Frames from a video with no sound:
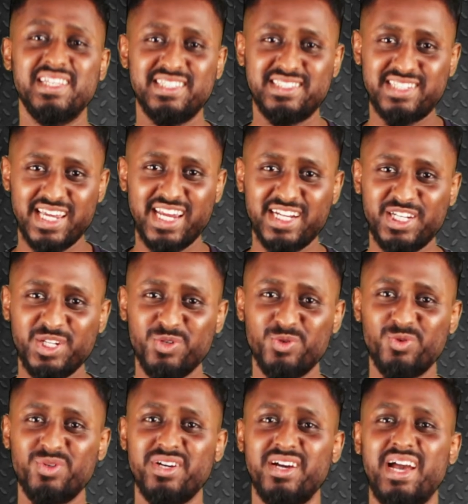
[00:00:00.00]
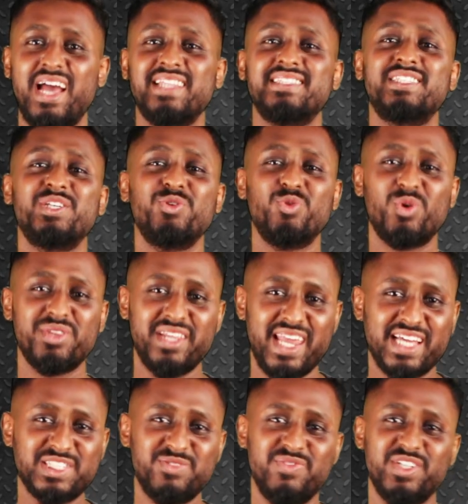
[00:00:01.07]
Stay tuned and see you on the
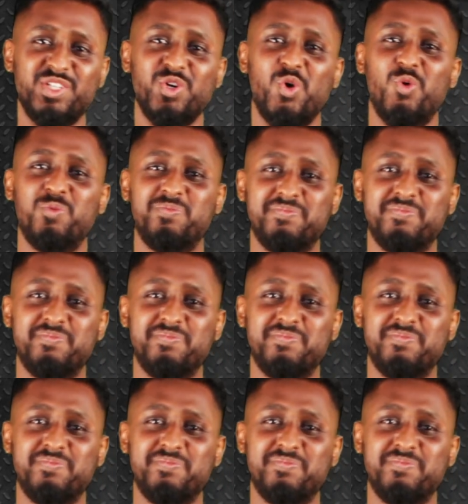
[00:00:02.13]
next video.